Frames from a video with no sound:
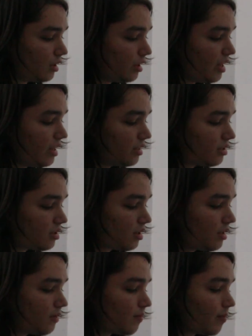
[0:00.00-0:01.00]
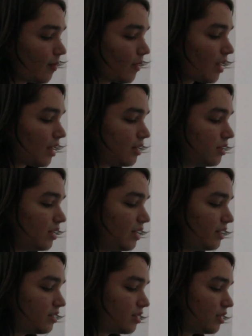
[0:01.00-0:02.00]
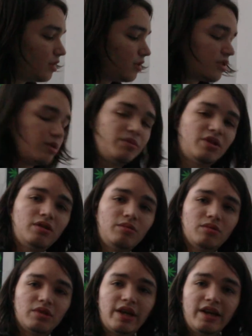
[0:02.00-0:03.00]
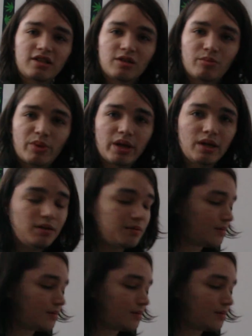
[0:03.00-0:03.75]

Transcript: liaison or something, liaison pin,